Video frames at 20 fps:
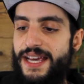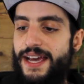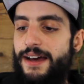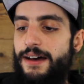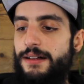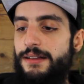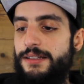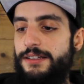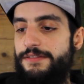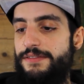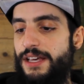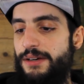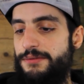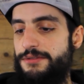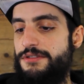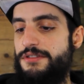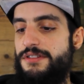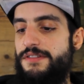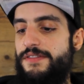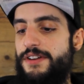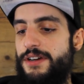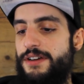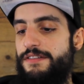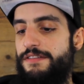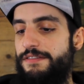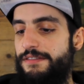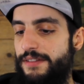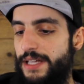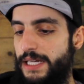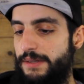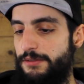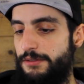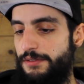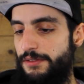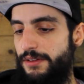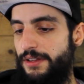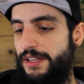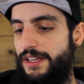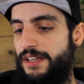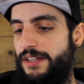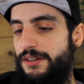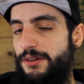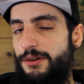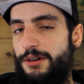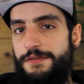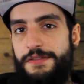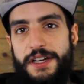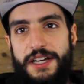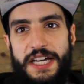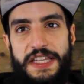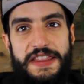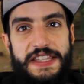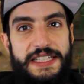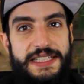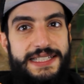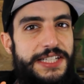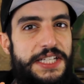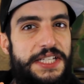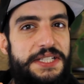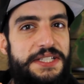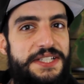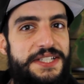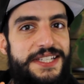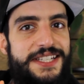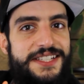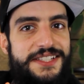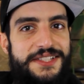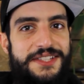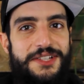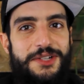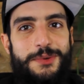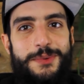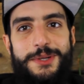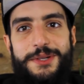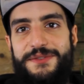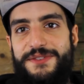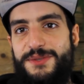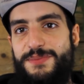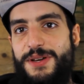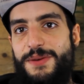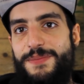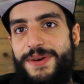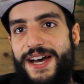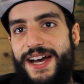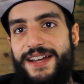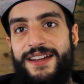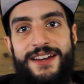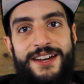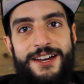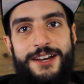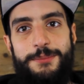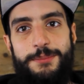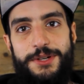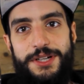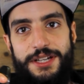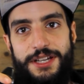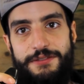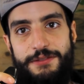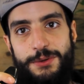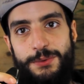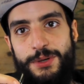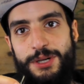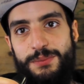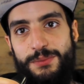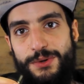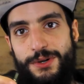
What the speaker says: tell if that was just a very flavorful hit or if I got the teensiest little bit of spit back. I'm gonna give it one